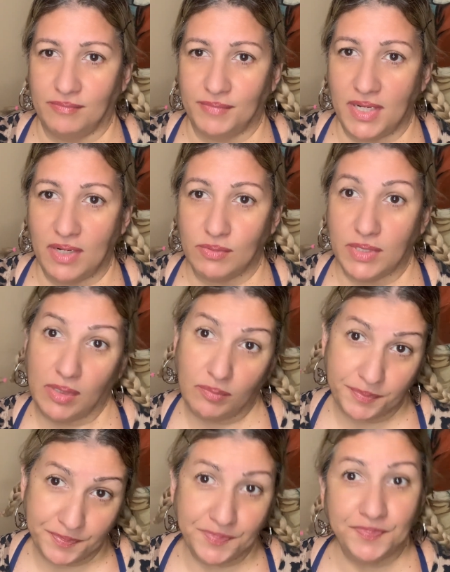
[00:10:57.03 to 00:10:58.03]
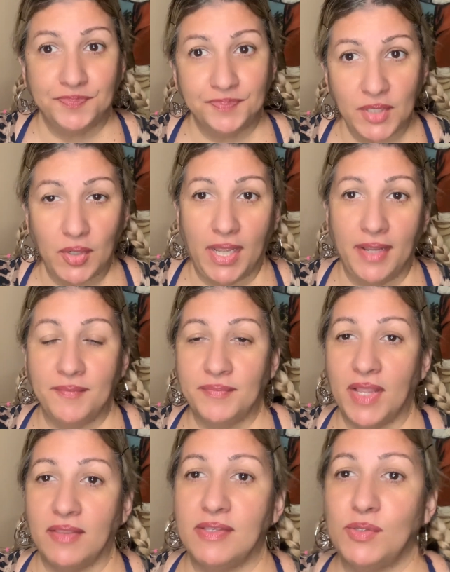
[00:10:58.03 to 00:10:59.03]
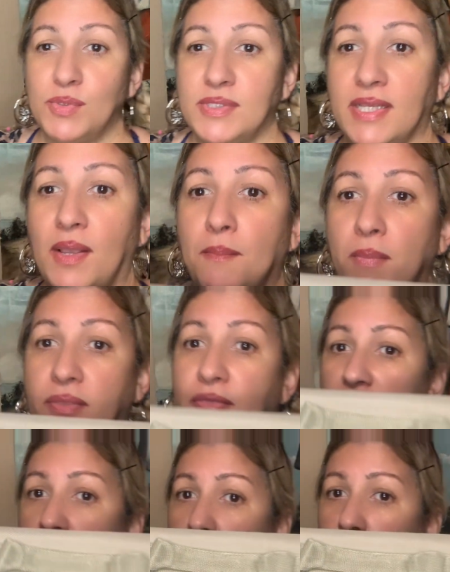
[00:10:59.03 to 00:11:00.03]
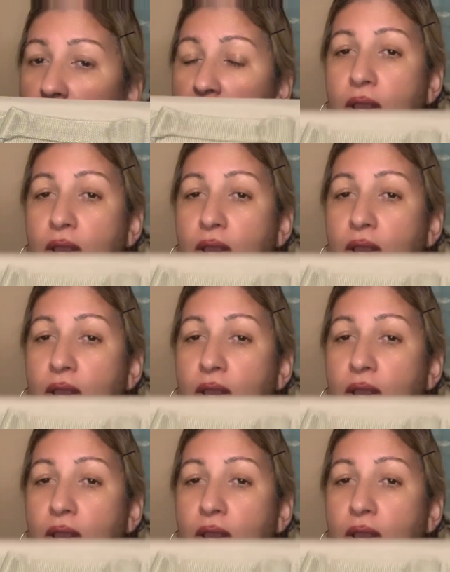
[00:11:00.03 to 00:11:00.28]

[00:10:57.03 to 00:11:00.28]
And I was like, okay. Now this was like a month ago.